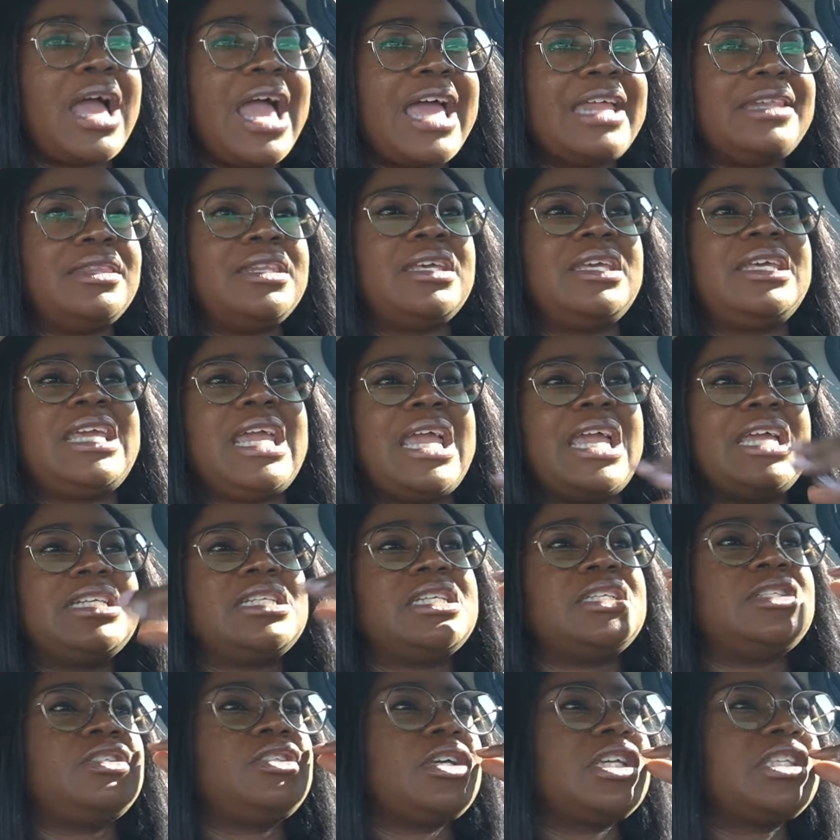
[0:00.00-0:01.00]
and the
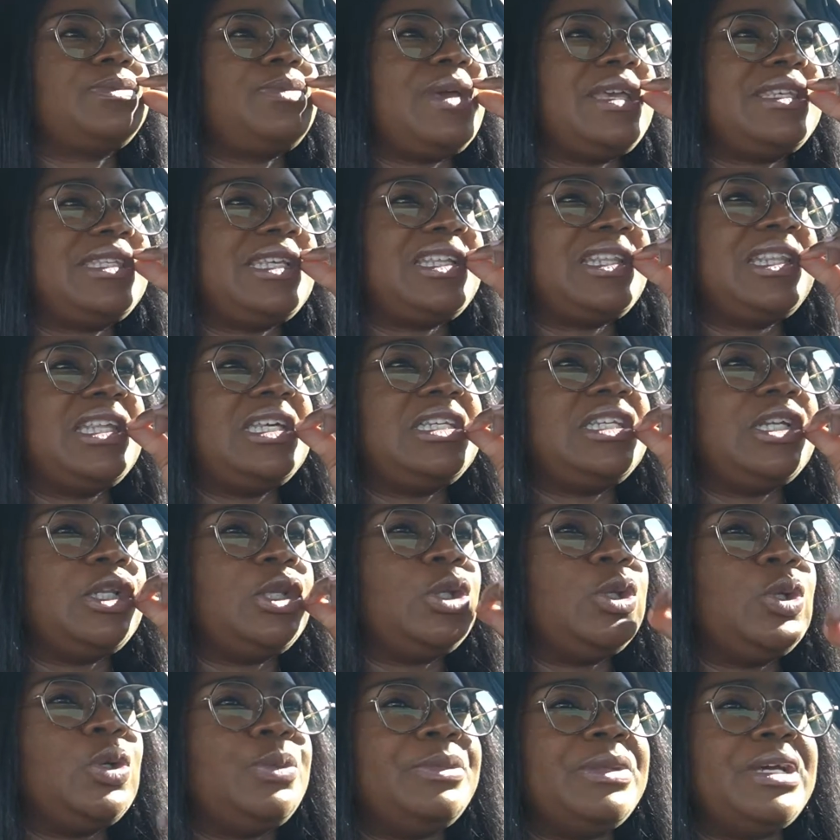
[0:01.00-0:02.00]
gauge is just basically the
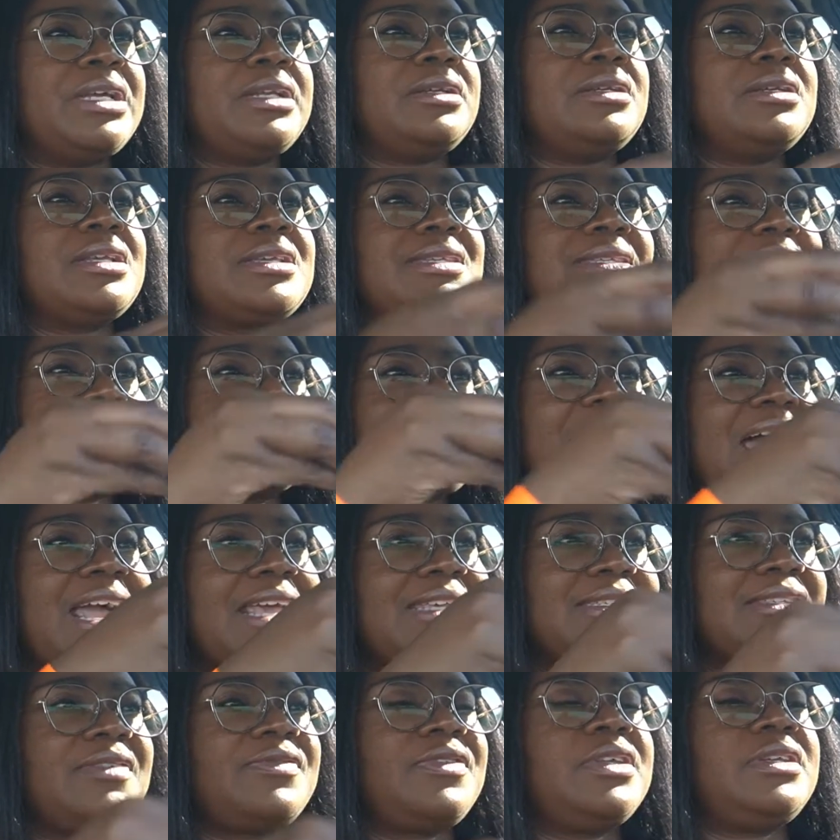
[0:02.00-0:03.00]
lumen, the
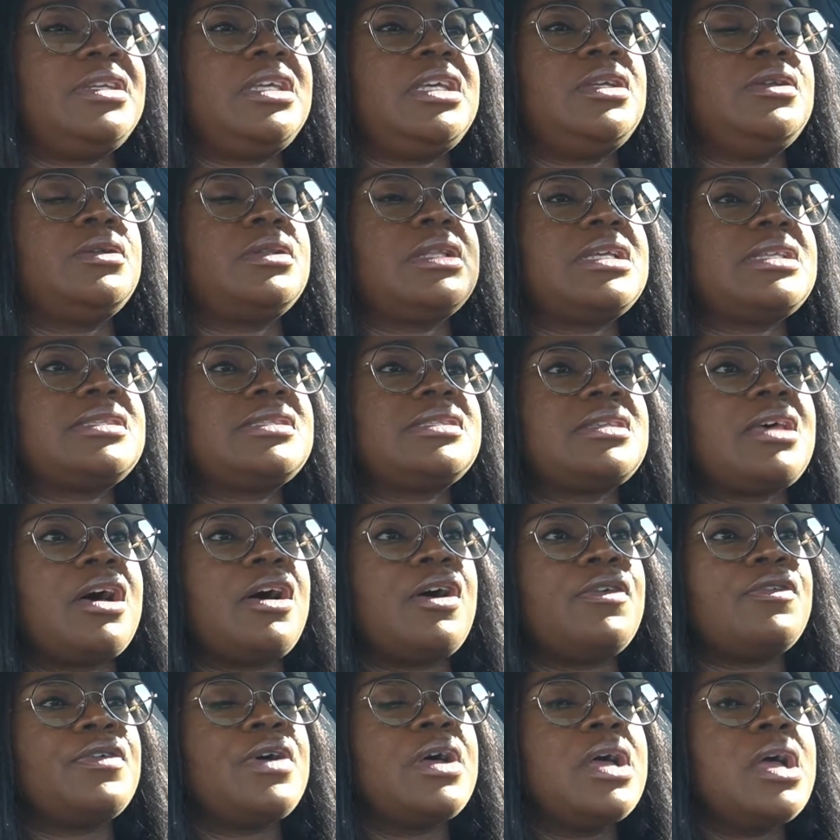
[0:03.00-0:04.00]
size of the needle
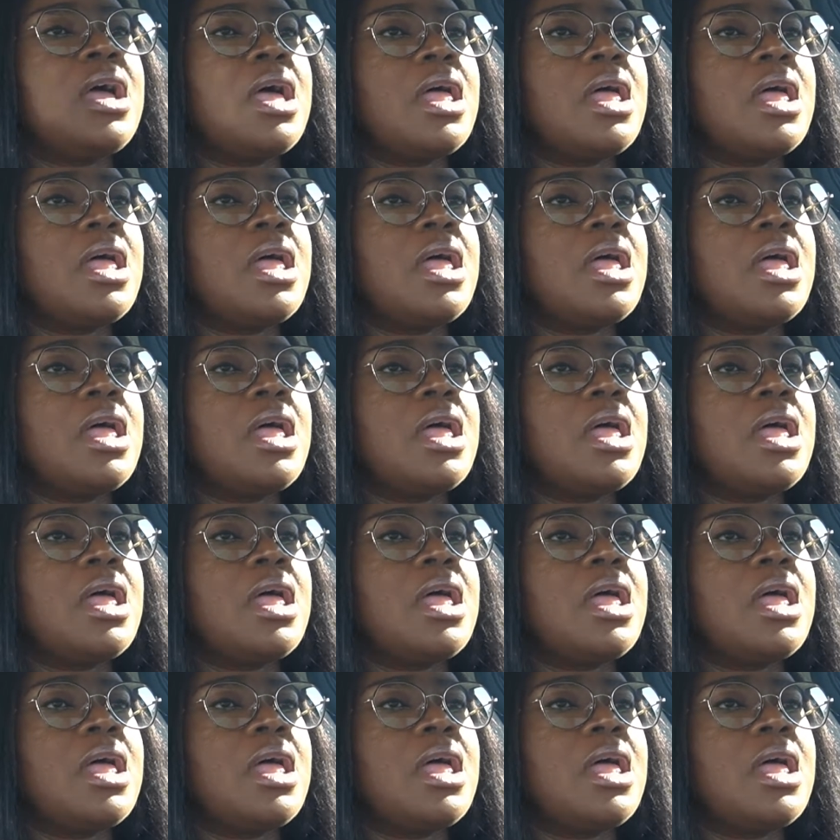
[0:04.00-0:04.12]
itself.